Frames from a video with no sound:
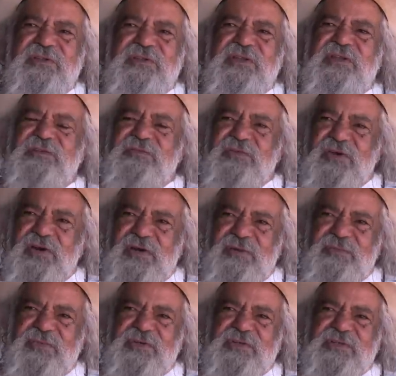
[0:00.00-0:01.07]
the
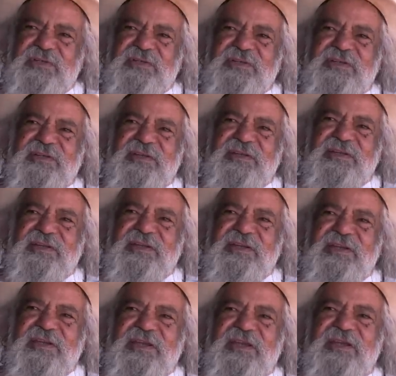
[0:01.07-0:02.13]
environment
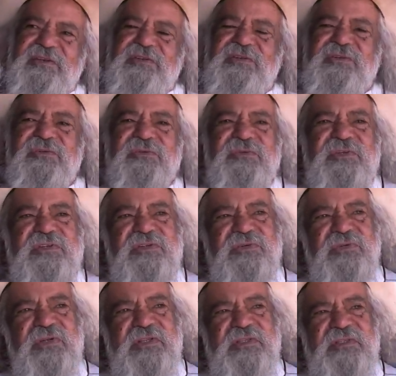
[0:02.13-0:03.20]
and to
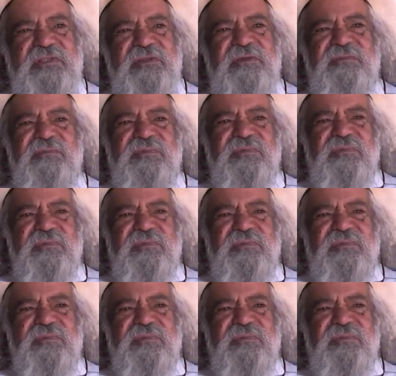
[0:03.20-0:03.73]
restrict the